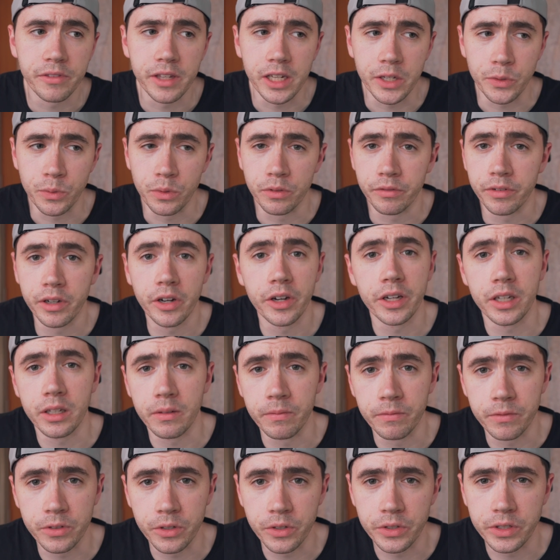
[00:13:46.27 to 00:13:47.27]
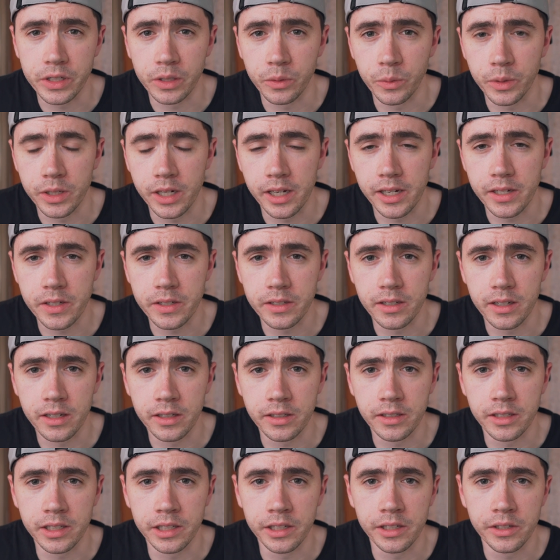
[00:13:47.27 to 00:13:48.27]
things were very confusing when I
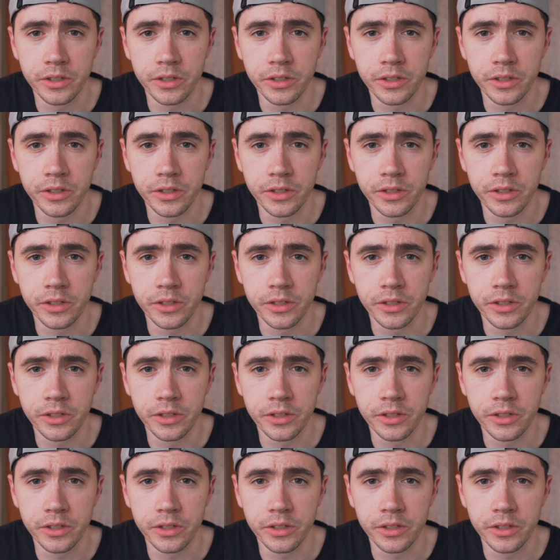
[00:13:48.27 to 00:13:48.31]
started,